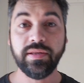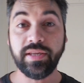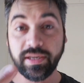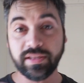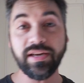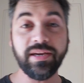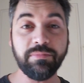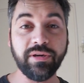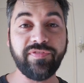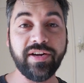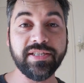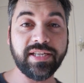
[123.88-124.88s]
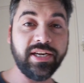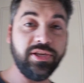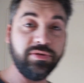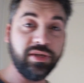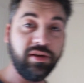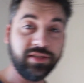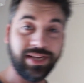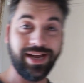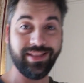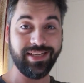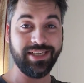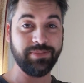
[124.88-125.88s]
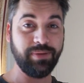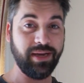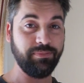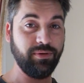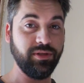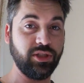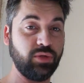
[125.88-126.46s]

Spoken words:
The other light modifiers that I use a lot are these bad boys,